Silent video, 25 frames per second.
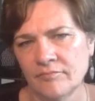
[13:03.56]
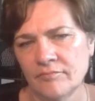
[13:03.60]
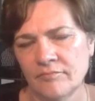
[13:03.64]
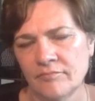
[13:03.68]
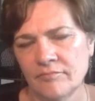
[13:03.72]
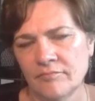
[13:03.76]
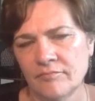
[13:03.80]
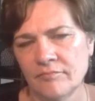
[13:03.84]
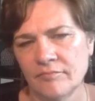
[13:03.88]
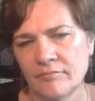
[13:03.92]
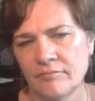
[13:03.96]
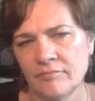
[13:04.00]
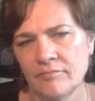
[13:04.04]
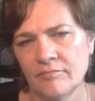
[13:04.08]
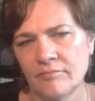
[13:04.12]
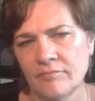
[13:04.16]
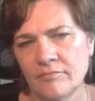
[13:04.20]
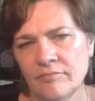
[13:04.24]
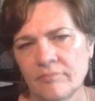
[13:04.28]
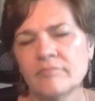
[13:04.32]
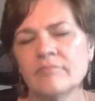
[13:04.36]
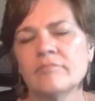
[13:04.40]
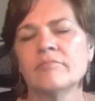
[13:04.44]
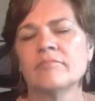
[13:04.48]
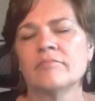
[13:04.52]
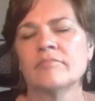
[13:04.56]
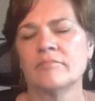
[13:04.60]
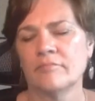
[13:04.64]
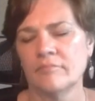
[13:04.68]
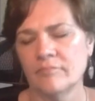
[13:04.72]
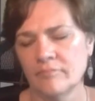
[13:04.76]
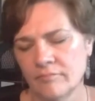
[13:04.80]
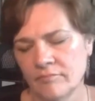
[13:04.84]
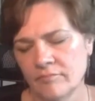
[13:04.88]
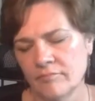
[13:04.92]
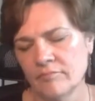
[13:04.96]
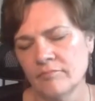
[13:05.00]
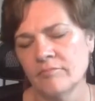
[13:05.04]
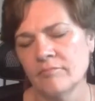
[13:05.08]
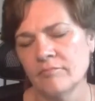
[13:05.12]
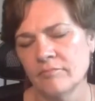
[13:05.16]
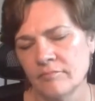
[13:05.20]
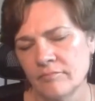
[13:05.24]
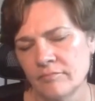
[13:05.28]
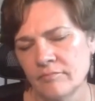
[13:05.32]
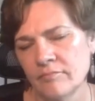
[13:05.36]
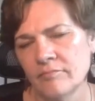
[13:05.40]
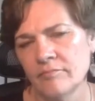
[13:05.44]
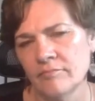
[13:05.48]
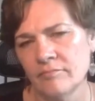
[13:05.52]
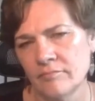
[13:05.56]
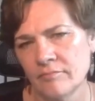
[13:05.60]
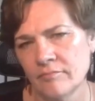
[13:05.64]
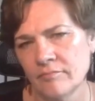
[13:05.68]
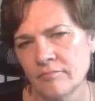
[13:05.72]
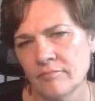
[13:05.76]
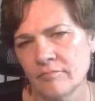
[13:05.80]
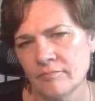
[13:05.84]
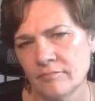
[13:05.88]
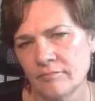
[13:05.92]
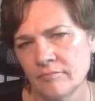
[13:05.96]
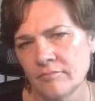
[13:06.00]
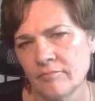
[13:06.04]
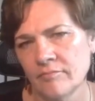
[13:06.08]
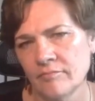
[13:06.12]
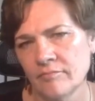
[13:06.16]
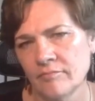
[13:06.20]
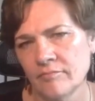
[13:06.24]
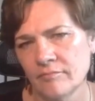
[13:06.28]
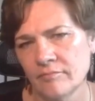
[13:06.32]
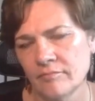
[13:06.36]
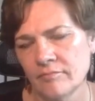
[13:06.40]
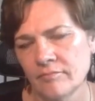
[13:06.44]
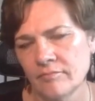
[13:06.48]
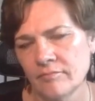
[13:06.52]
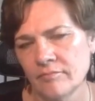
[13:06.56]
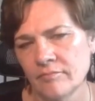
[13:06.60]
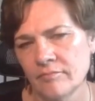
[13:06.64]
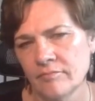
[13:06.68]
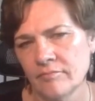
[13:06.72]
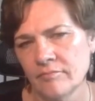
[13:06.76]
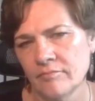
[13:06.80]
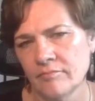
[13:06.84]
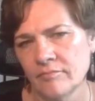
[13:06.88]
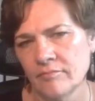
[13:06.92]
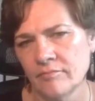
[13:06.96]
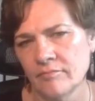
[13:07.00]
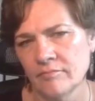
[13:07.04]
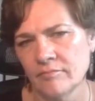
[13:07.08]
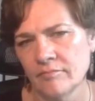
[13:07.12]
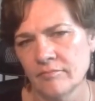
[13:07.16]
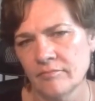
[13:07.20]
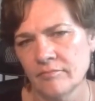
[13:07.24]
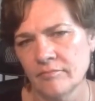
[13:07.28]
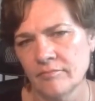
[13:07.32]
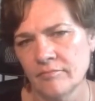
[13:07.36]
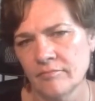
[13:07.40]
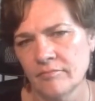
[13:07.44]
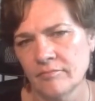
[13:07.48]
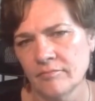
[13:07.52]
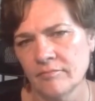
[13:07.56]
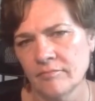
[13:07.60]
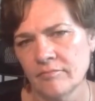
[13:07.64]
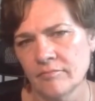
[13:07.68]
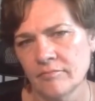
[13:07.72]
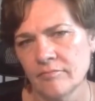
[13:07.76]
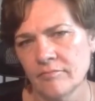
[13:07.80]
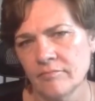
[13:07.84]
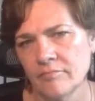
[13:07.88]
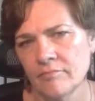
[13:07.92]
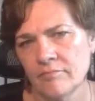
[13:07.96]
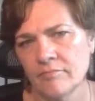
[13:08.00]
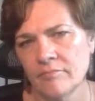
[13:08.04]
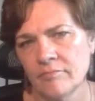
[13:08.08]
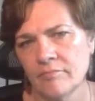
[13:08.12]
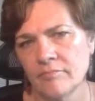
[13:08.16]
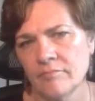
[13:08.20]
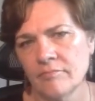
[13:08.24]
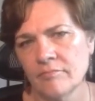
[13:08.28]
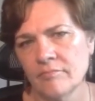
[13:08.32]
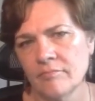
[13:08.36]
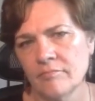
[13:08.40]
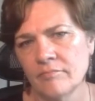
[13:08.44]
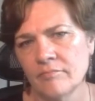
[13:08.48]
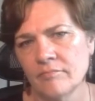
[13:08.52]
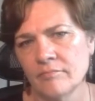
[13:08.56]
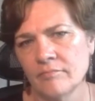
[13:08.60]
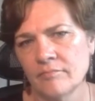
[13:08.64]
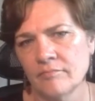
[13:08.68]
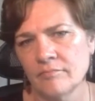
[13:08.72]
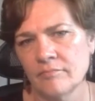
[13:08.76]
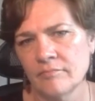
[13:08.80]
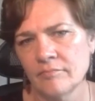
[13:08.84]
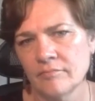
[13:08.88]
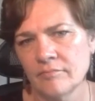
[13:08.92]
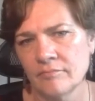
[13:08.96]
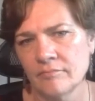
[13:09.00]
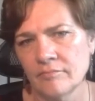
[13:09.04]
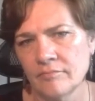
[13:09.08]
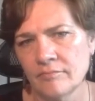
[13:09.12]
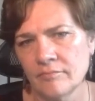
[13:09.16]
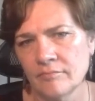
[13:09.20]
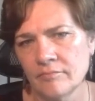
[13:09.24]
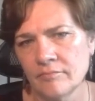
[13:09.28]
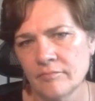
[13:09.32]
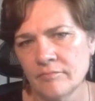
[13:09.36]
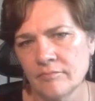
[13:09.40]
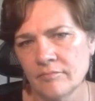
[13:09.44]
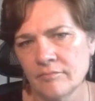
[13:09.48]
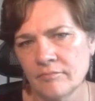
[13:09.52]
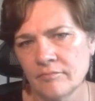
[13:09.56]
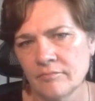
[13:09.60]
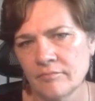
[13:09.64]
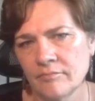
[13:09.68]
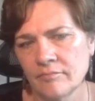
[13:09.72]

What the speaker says: (silent)